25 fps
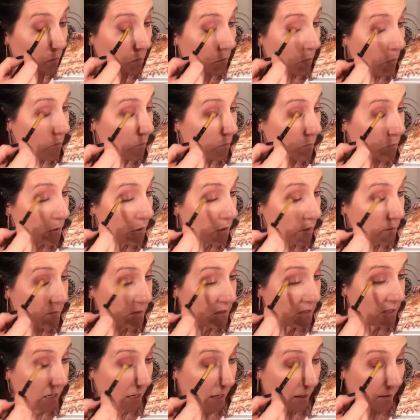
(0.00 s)
Really
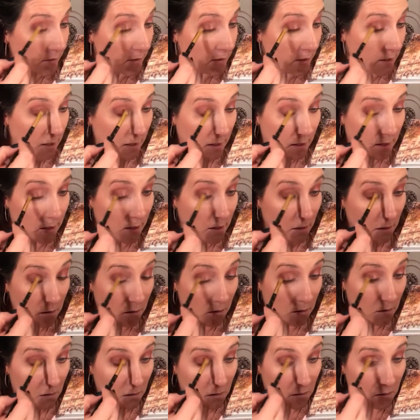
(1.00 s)
metallic-y
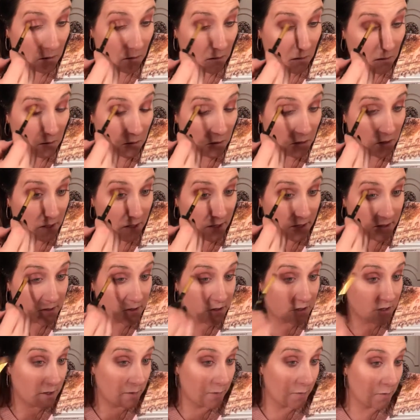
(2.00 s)
and
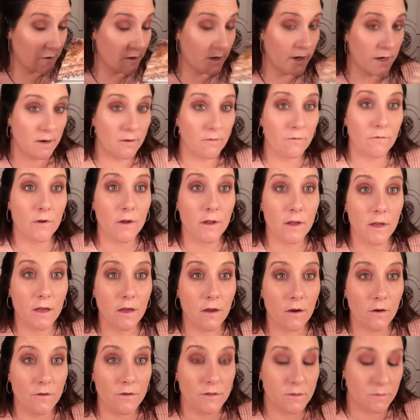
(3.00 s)
shimmery, and really
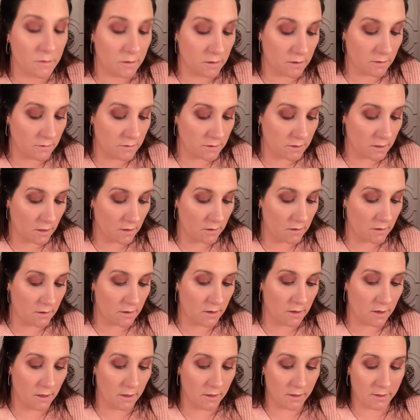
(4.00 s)
goes with those other
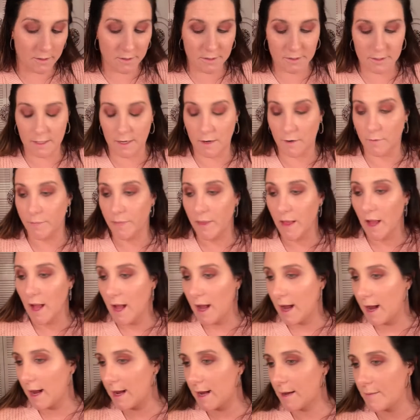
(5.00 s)
colors. Now
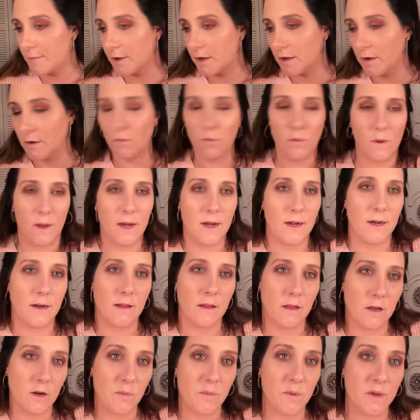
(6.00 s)
I am going to wet it a
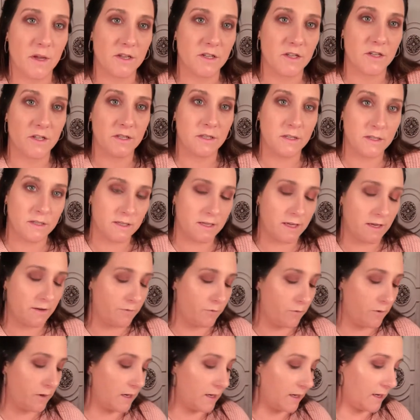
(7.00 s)
little bit just to see if
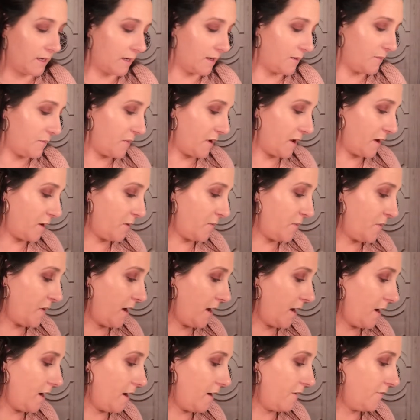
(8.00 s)
we can get a better
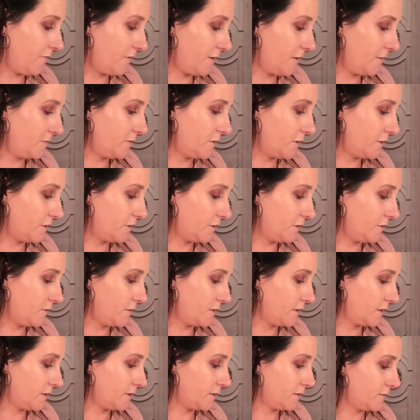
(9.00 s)
payoff, and I'm just
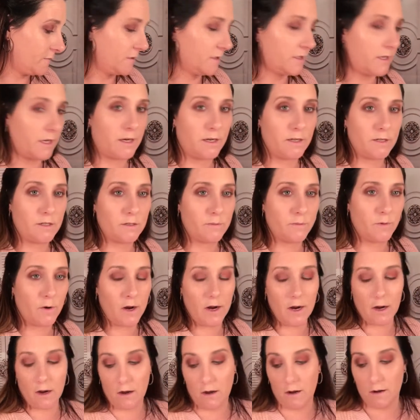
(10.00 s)
using some setting spray
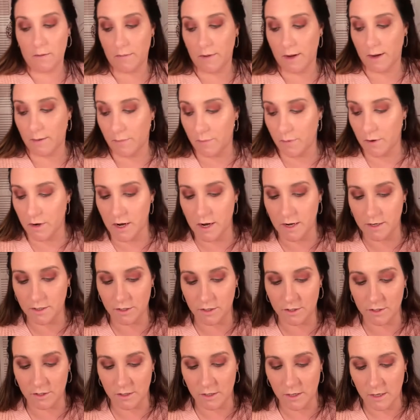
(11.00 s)
on my brush,